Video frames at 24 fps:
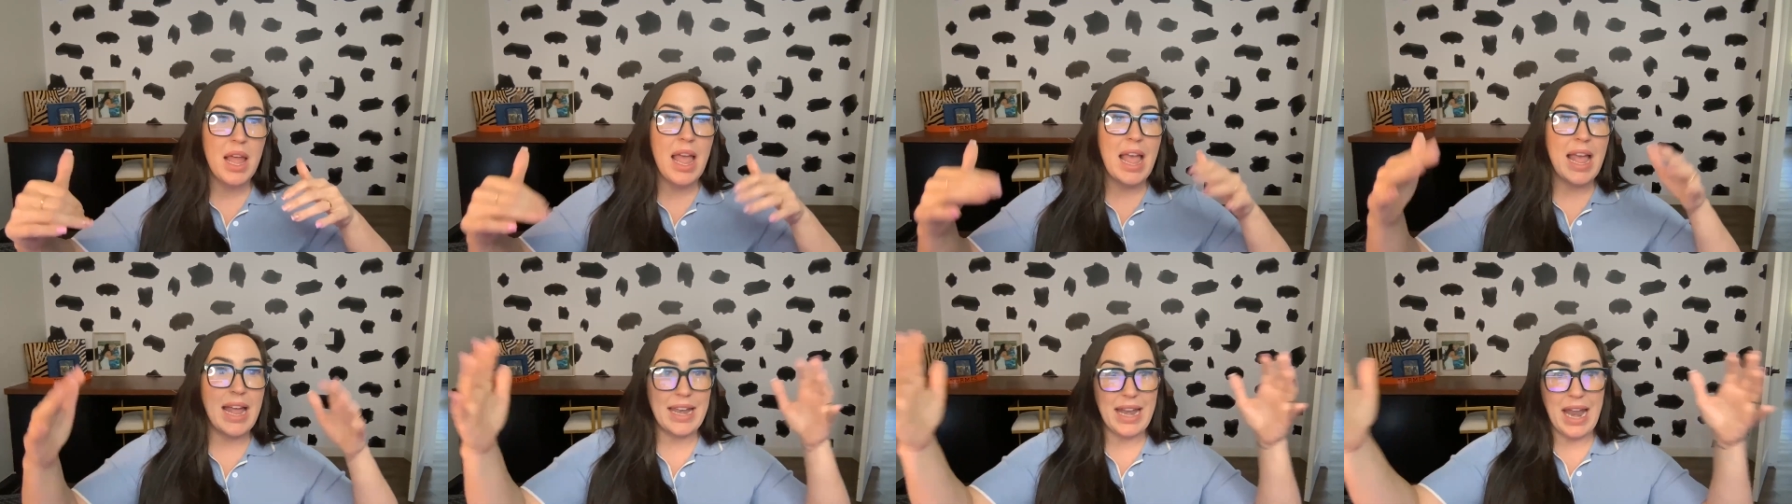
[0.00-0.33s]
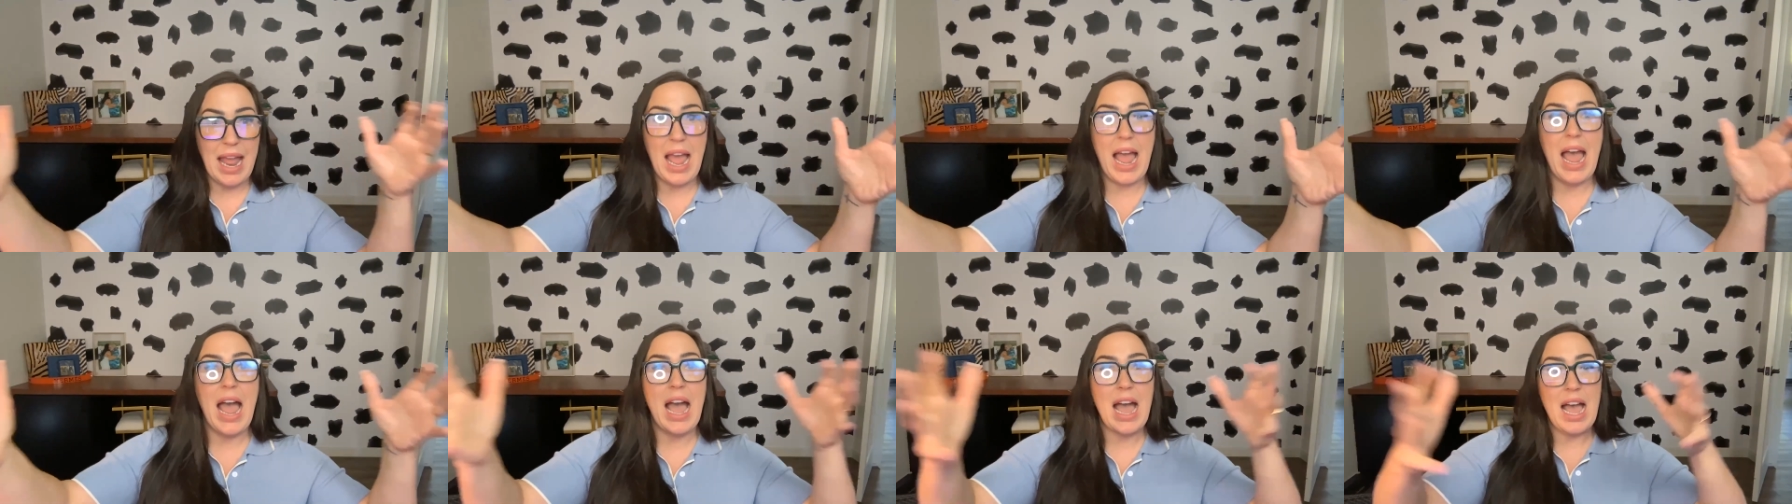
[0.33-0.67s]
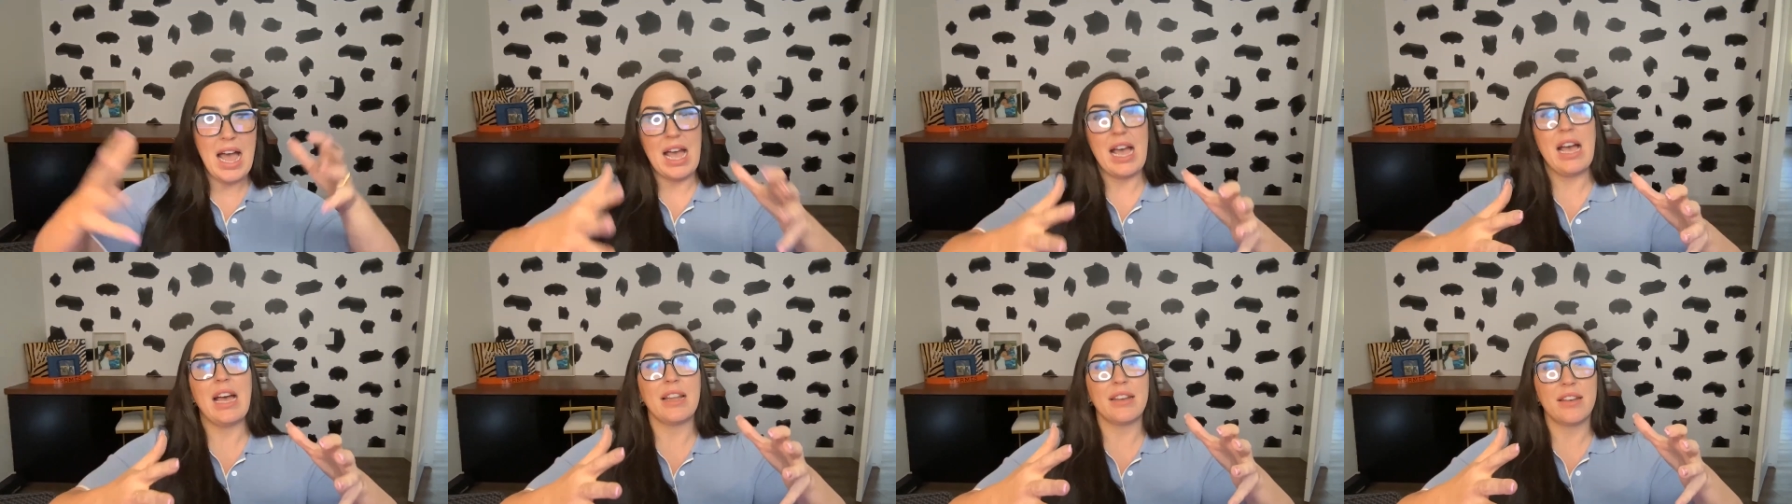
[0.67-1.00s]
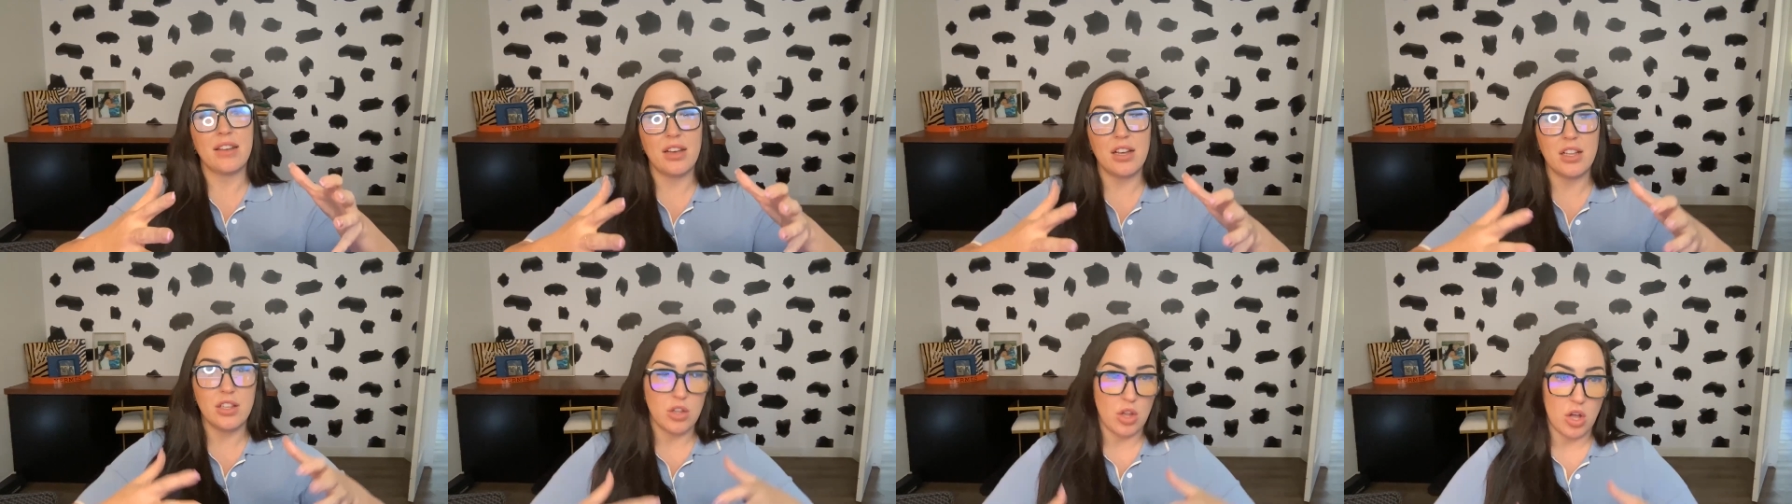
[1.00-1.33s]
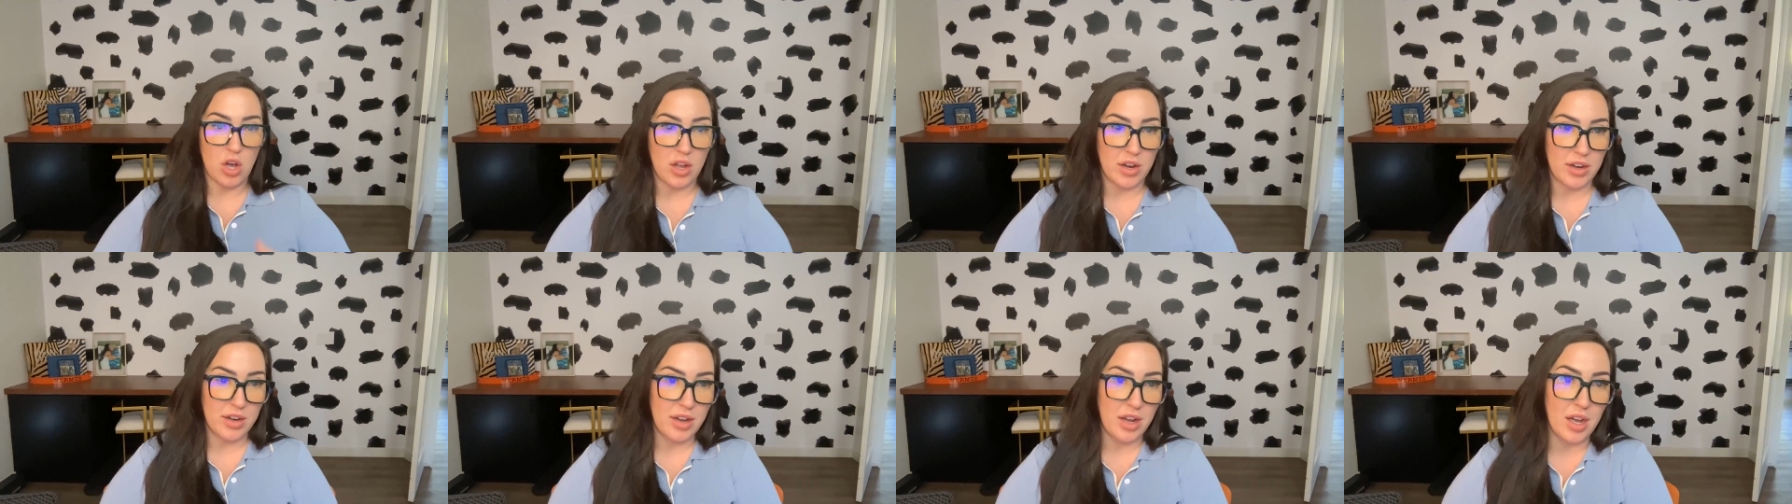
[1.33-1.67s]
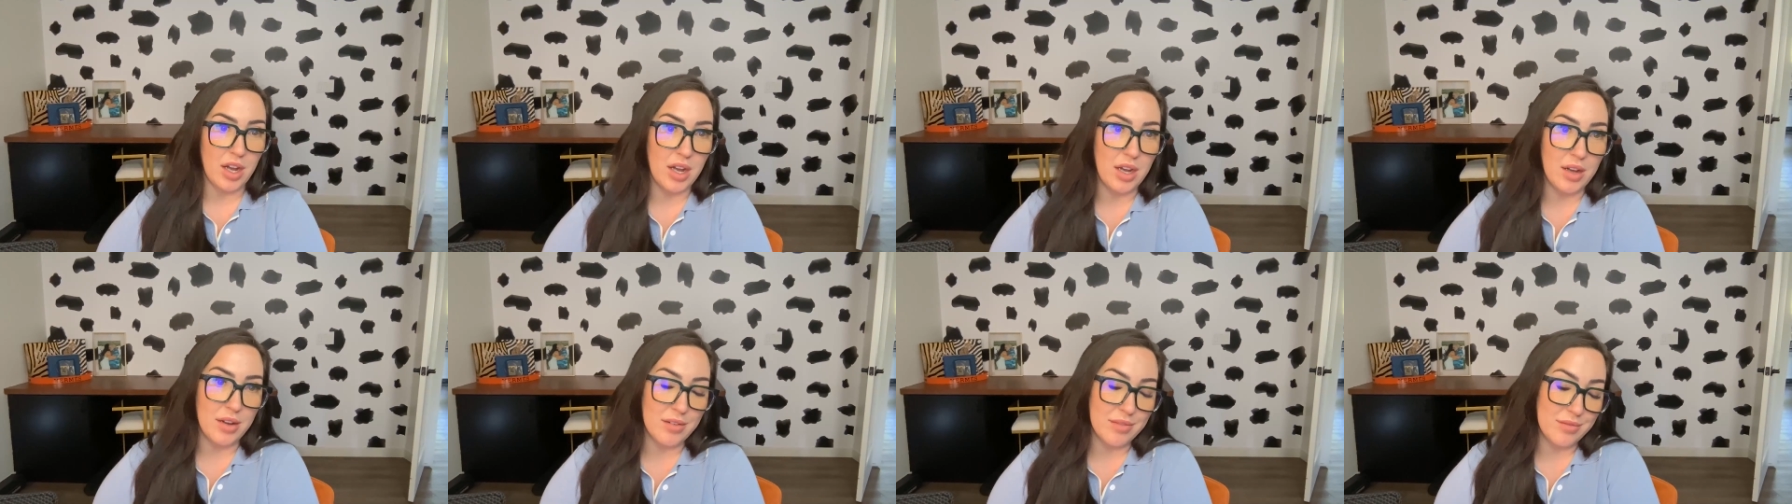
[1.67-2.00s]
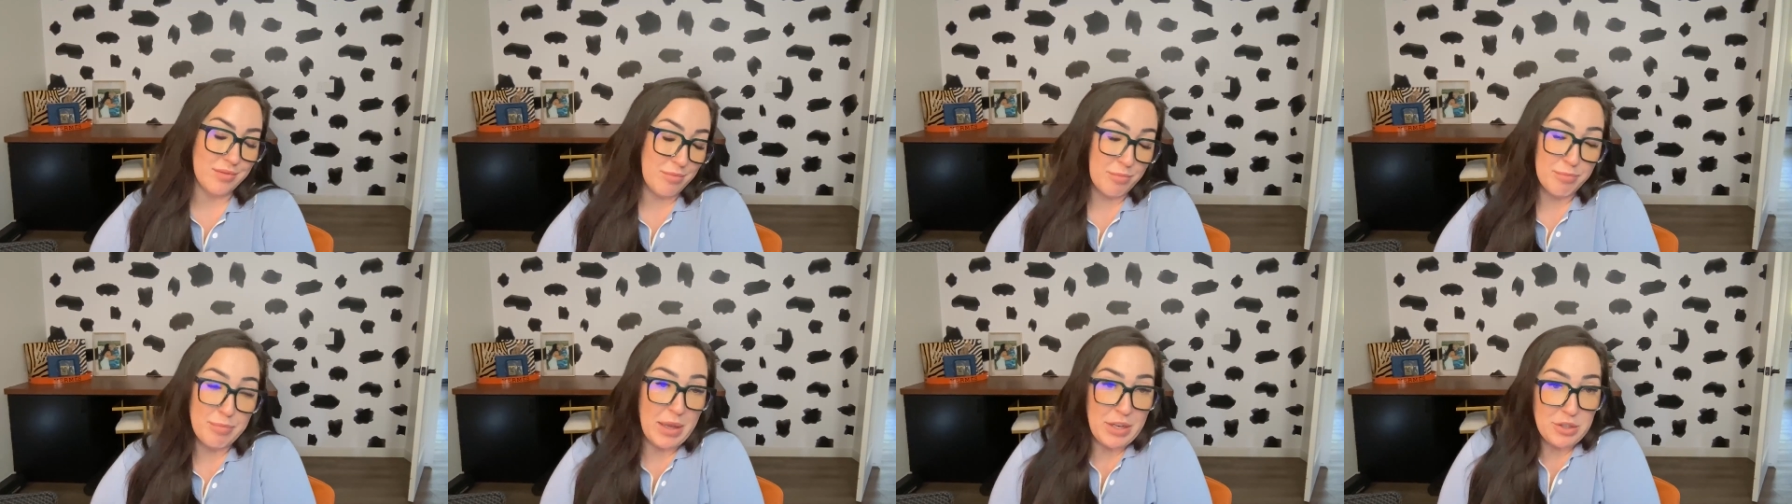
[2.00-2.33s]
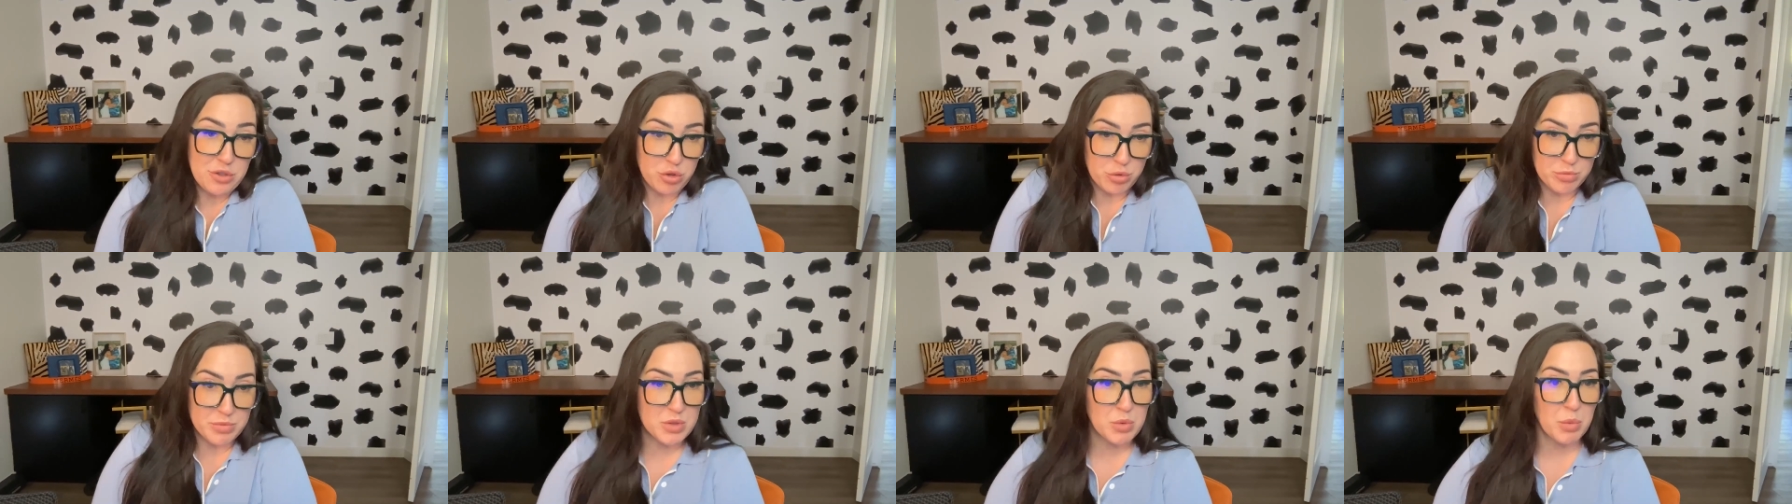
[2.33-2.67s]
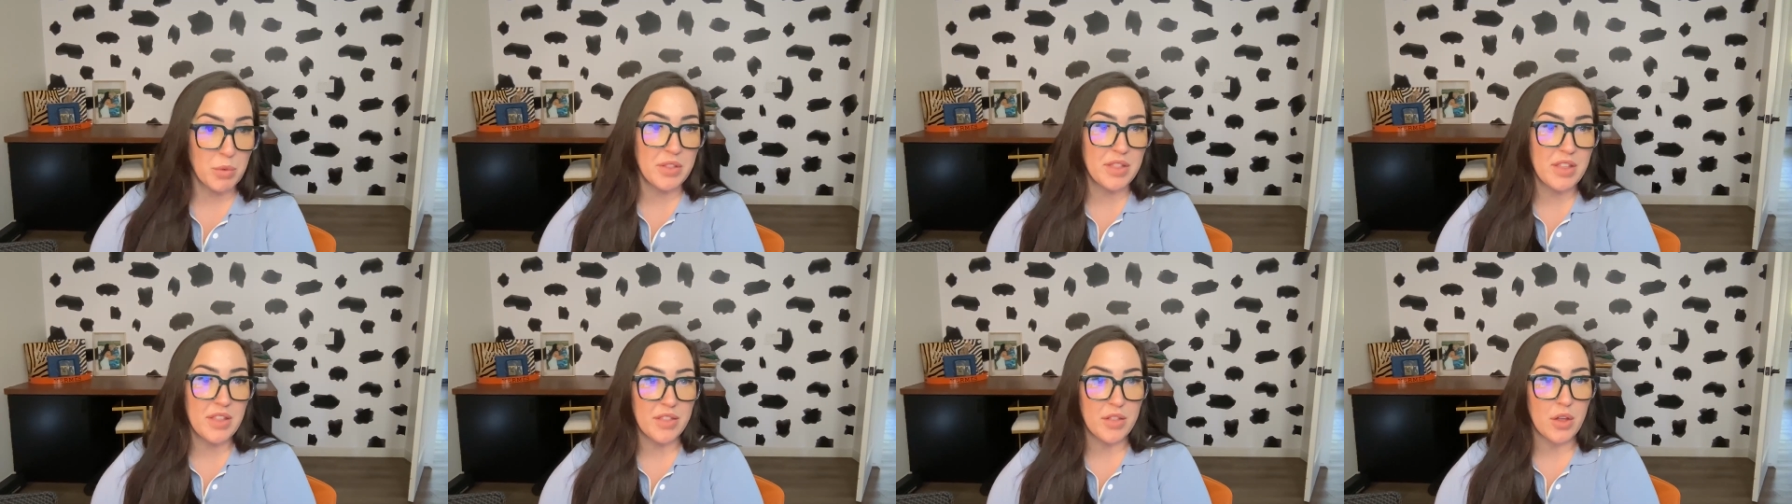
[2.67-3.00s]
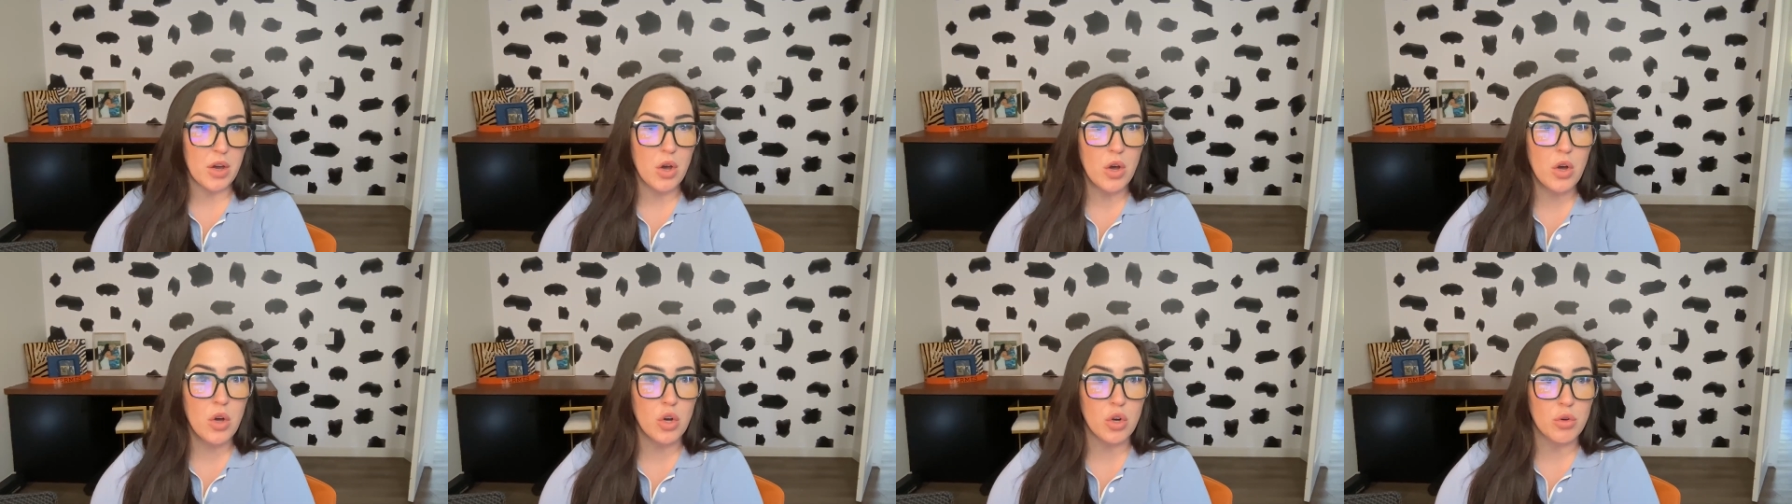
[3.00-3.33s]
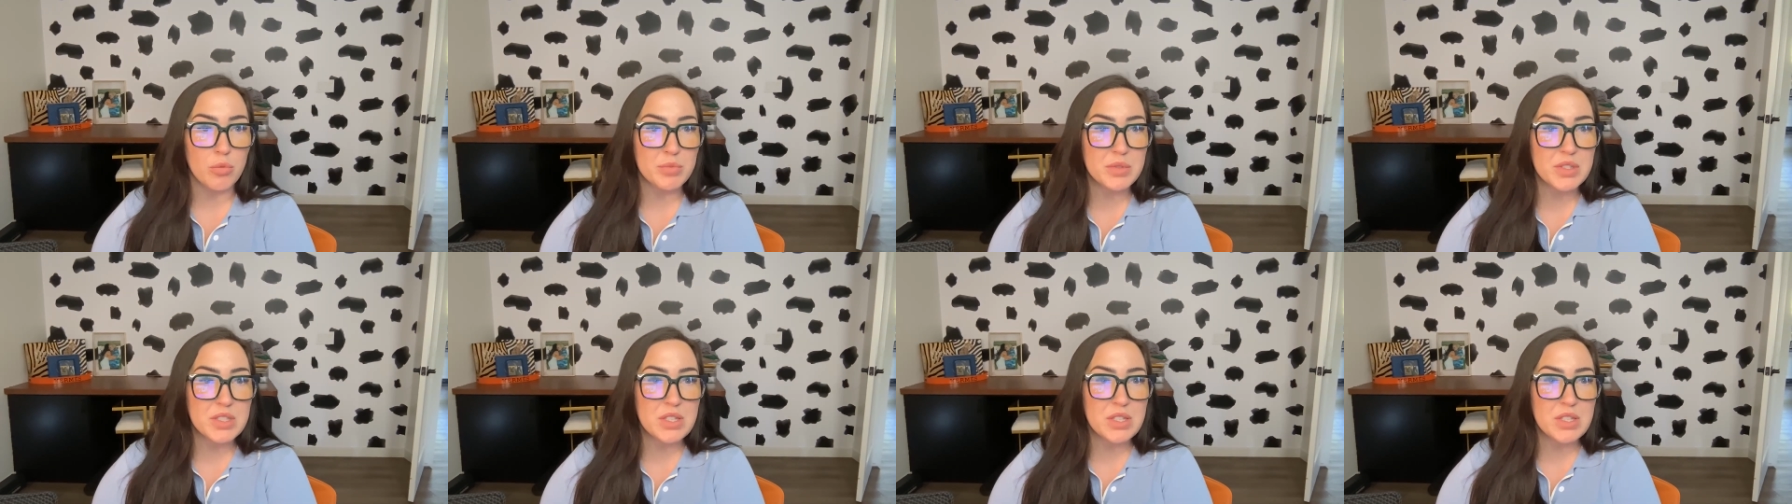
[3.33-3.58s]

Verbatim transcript: and add a lot of bedrooms within the home.